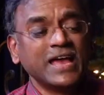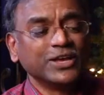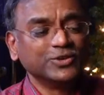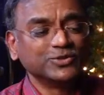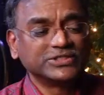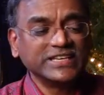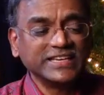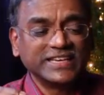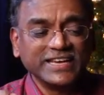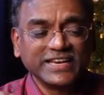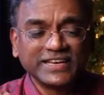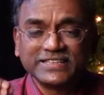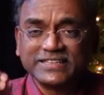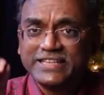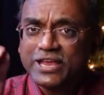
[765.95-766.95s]
You see
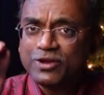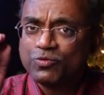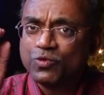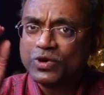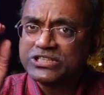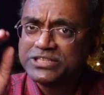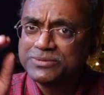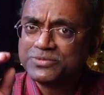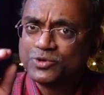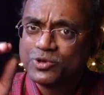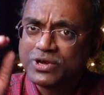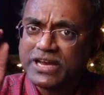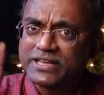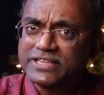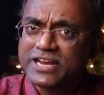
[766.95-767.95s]
here, they worship
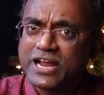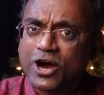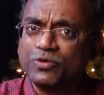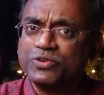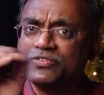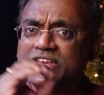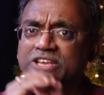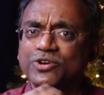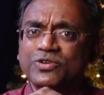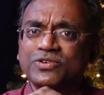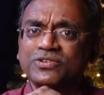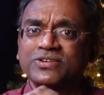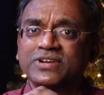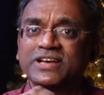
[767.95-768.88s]
together. How do we know?